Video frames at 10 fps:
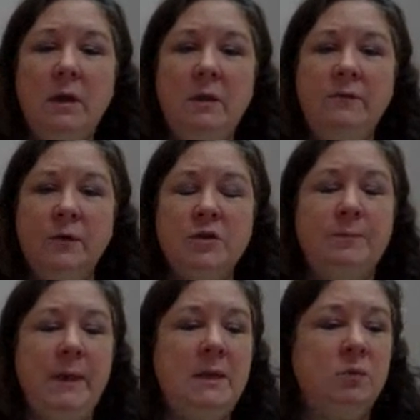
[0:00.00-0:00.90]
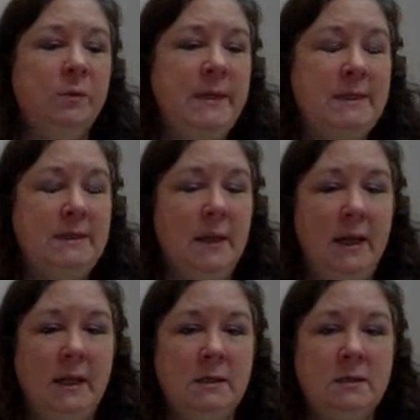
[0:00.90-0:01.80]
the first beat will be
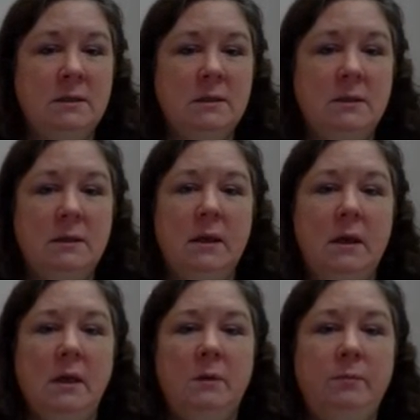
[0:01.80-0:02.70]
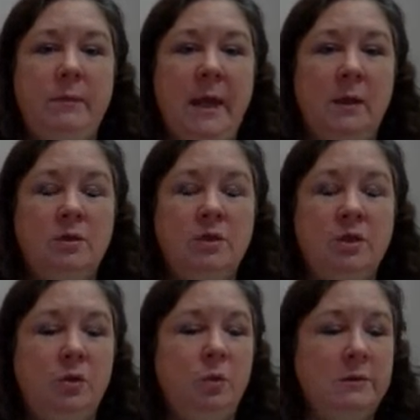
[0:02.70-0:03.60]
silent. Count
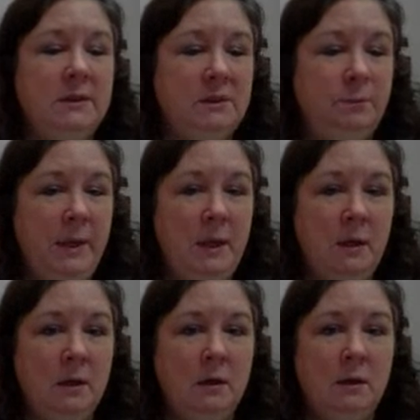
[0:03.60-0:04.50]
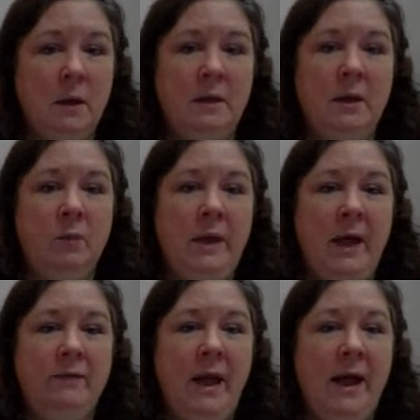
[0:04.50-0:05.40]
2 will speak, and then we
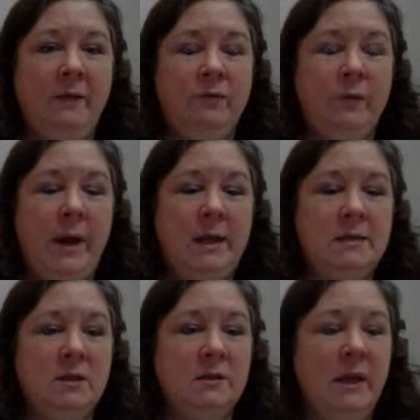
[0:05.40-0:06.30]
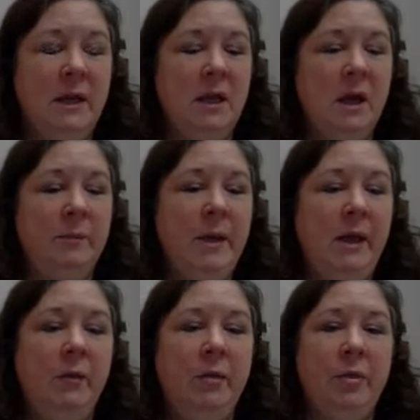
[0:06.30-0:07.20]
have a half rest, taking up
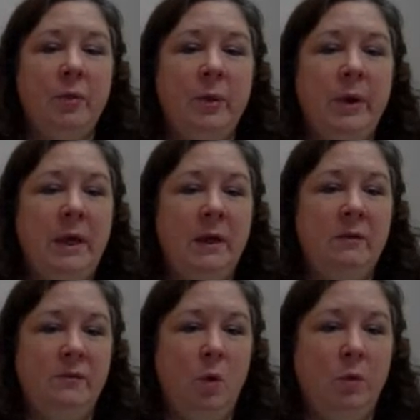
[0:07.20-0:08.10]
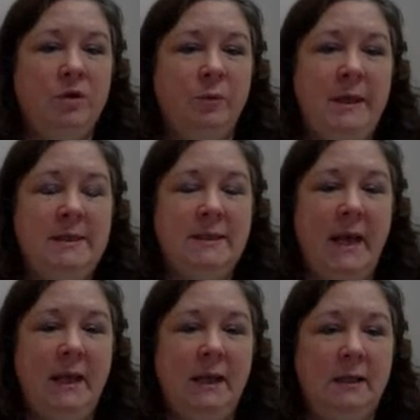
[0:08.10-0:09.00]
count 3 and 4, which will be
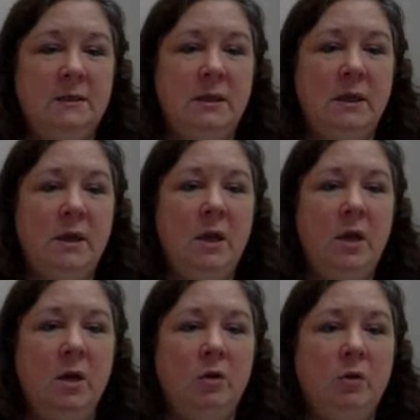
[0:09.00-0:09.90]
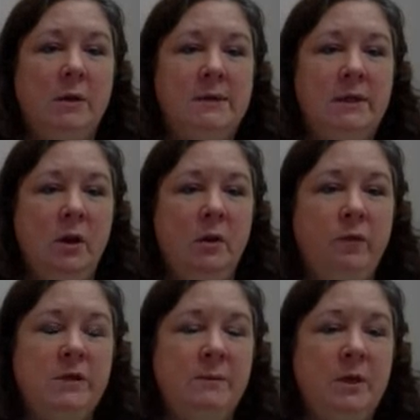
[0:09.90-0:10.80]
silent. Crossing over
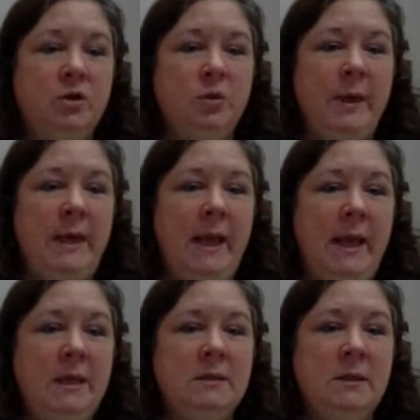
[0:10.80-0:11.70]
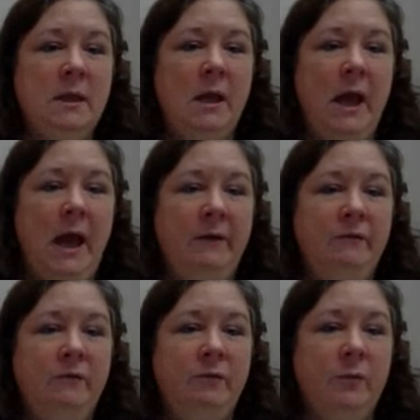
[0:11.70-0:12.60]
into measure 28,
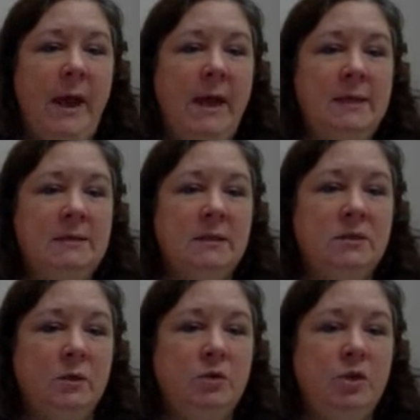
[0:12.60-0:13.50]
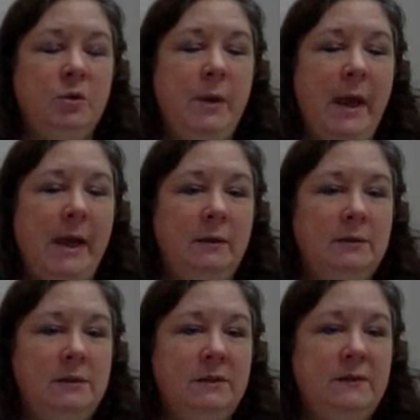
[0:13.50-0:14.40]
half rest, so 2 counts
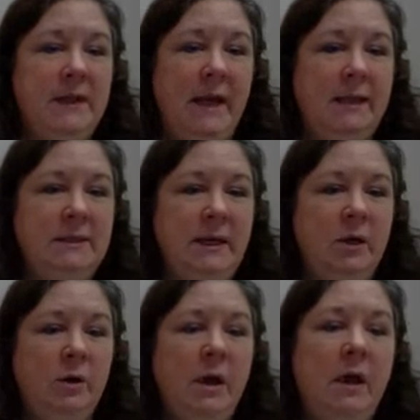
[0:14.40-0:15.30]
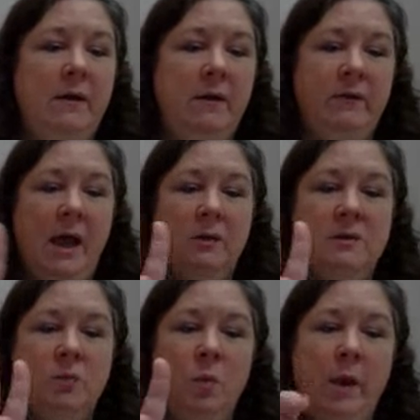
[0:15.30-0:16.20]
of silence here. If
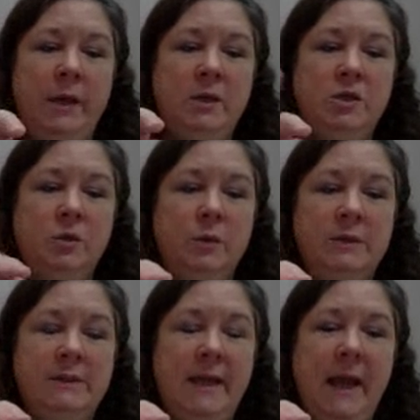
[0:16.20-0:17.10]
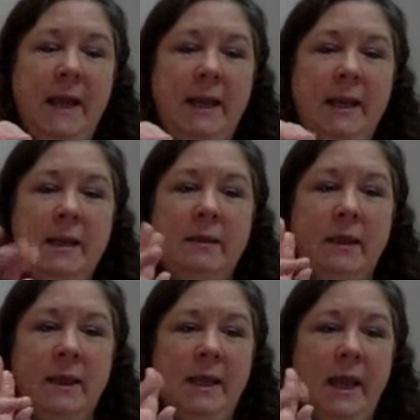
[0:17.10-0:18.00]
counts 1 and 2 are silent,
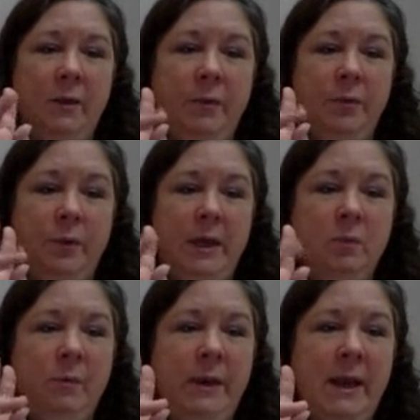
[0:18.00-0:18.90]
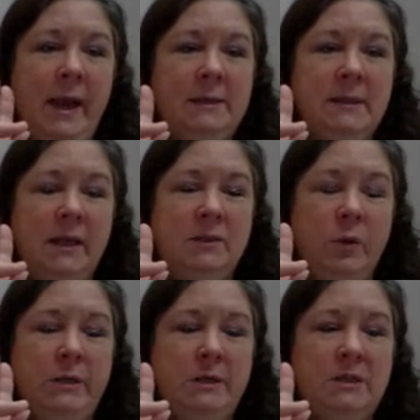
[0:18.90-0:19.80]
then count 3 will be next. It
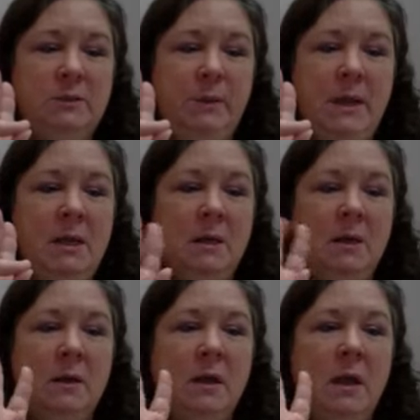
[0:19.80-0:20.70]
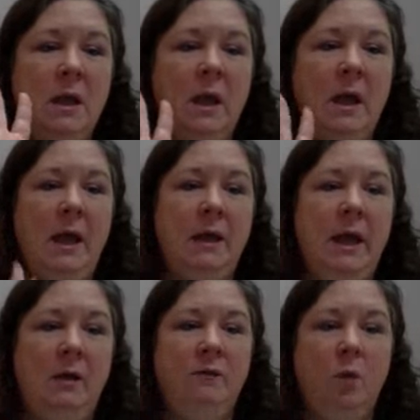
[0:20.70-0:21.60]
is going to speak, and
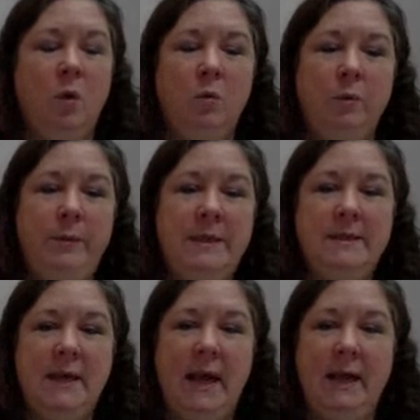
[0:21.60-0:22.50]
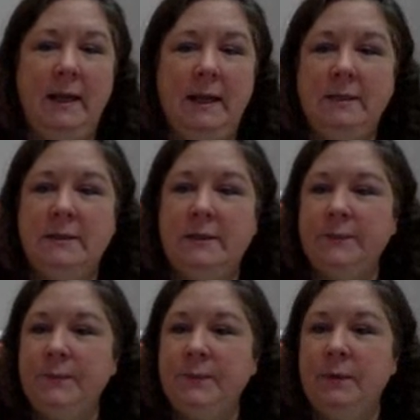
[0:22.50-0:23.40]
count 4 will be silent.
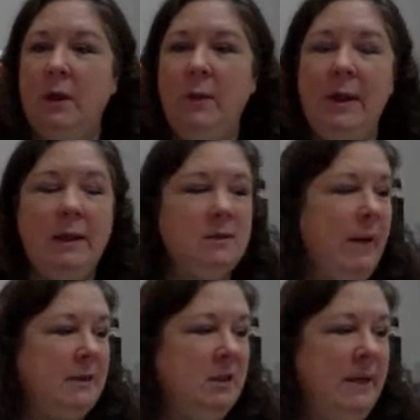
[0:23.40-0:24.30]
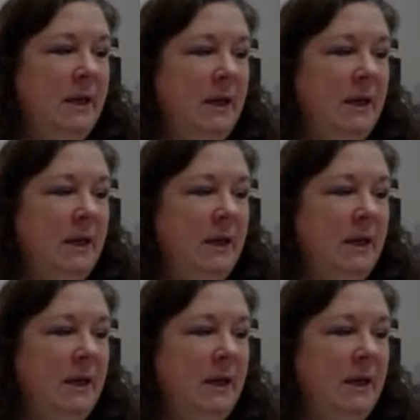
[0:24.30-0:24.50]
All right, let's go back to the